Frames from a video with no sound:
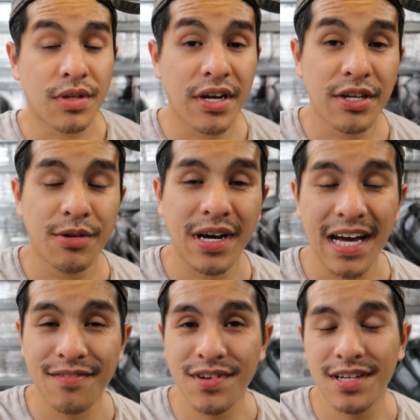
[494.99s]
So there
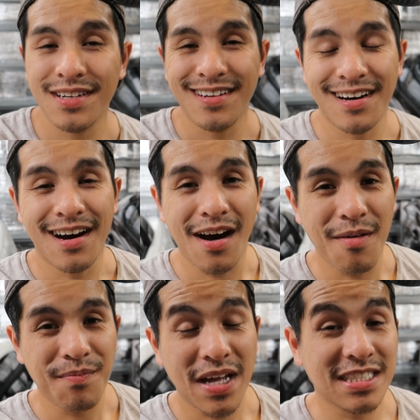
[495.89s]
you have it.
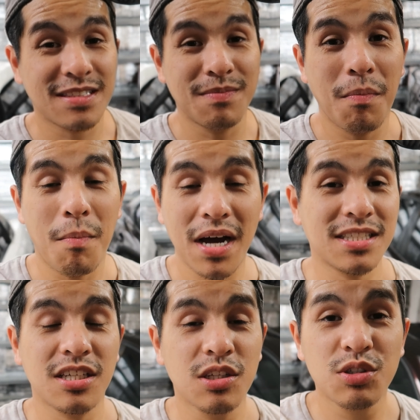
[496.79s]
That's
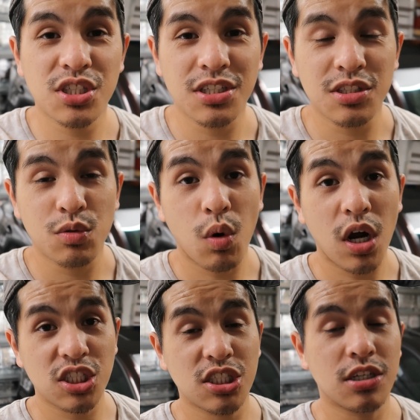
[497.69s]
my solution
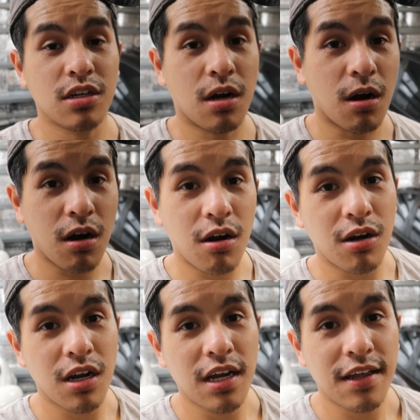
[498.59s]
to washing a
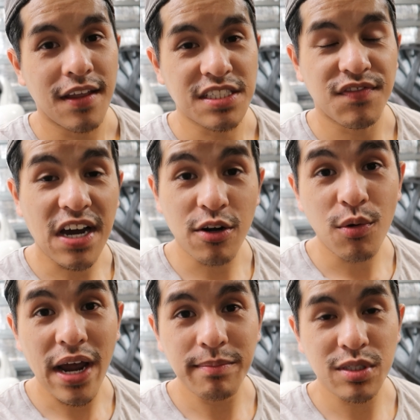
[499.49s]
car that's vinyl